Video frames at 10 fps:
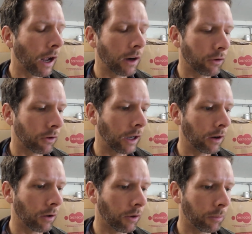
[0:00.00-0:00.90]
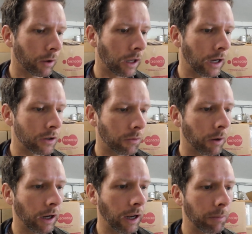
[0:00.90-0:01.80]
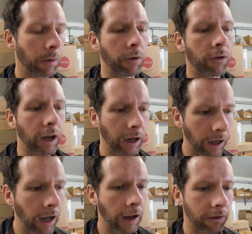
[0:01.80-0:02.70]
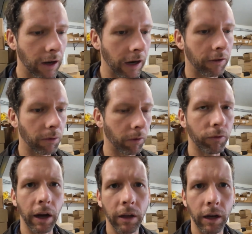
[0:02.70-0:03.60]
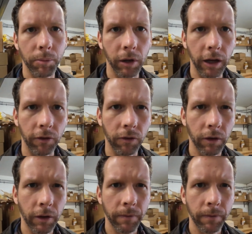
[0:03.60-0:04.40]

I understand all the implications behind that, but I'm just saying it's nice that we're finally at a place